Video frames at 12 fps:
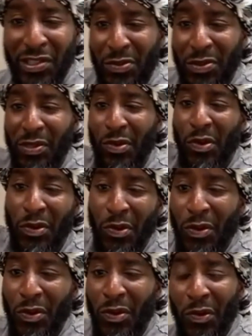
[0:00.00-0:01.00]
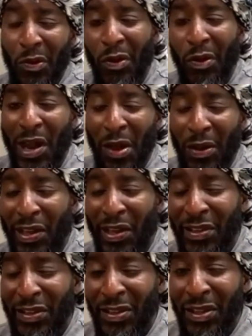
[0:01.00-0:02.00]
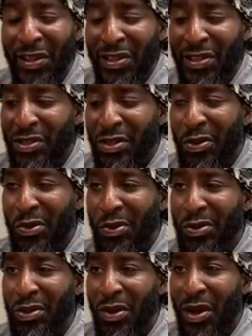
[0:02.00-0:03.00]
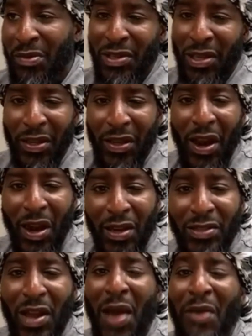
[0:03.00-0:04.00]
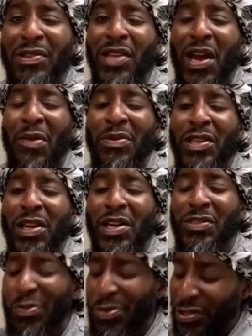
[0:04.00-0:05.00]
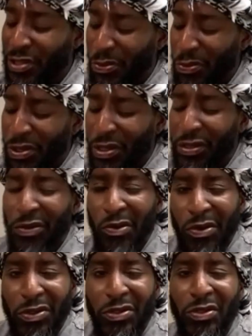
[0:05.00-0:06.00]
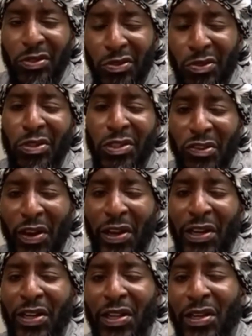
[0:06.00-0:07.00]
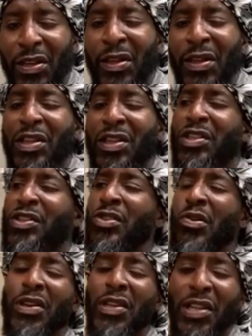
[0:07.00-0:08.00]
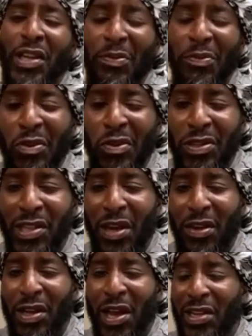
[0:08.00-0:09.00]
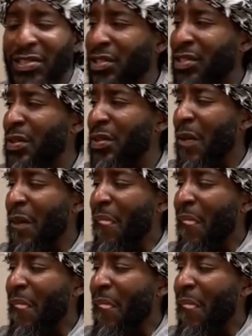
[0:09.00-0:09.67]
This is what's going on our land. So I was like, all right. So I was 100% with going through the training and showing the other Moors how to actually